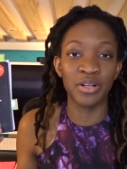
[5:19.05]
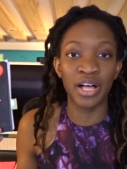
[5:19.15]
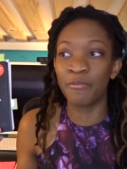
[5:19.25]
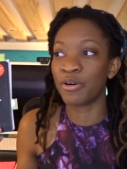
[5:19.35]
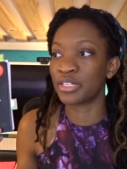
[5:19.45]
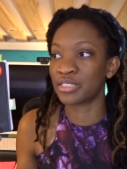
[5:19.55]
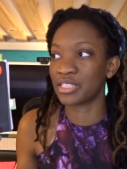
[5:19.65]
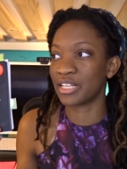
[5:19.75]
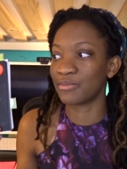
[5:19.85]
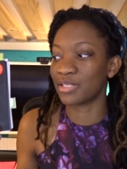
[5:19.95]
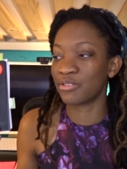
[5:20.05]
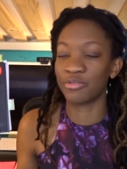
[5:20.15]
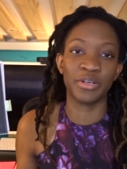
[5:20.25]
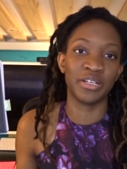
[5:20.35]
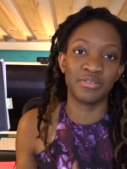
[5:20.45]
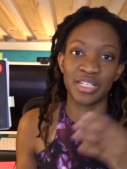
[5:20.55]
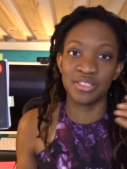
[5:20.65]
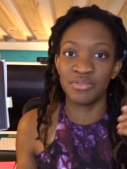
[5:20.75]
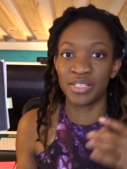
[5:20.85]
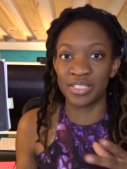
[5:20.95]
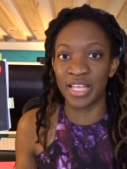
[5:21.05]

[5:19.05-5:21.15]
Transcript: well, I want to connect with other creators that do this,